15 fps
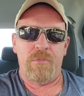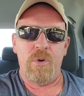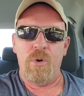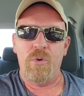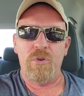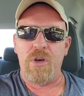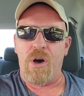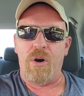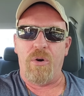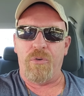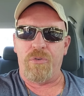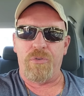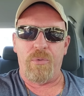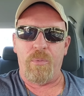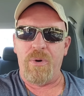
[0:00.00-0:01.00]
who
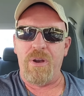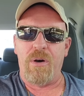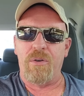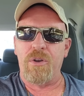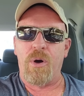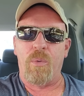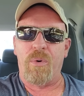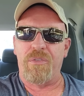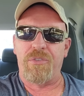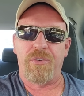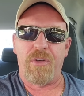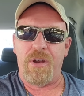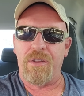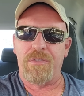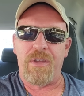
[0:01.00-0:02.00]
knows? We don't know what's
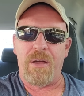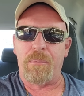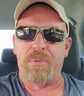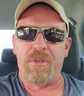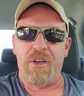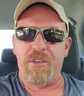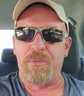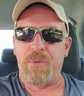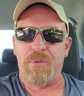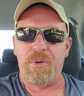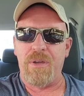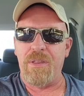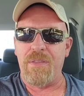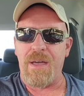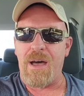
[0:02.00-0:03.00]
going to take place
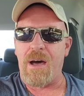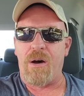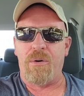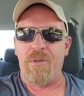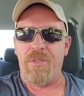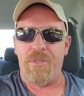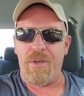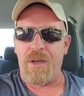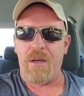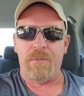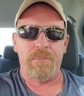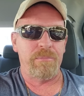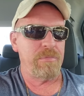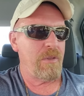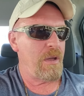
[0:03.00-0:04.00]
between now and
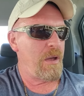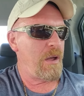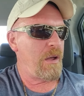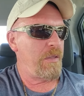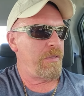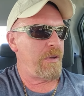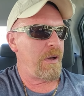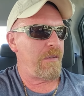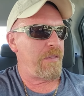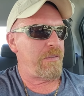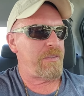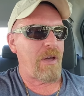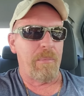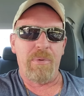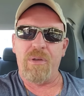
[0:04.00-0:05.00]
then. The, the
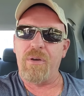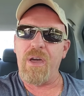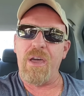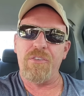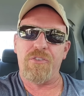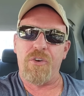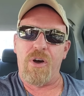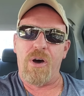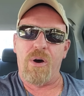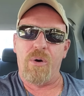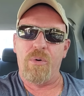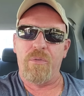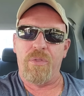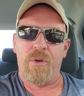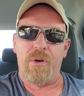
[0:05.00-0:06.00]
W H
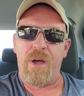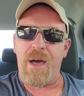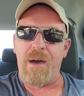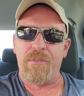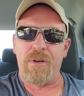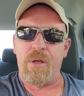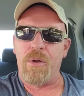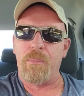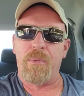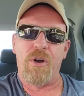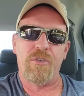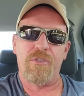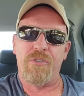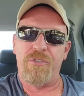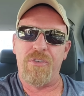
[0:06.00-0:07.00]
O, they're having an
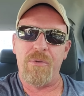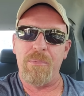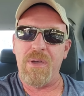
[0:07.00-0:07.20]
emergency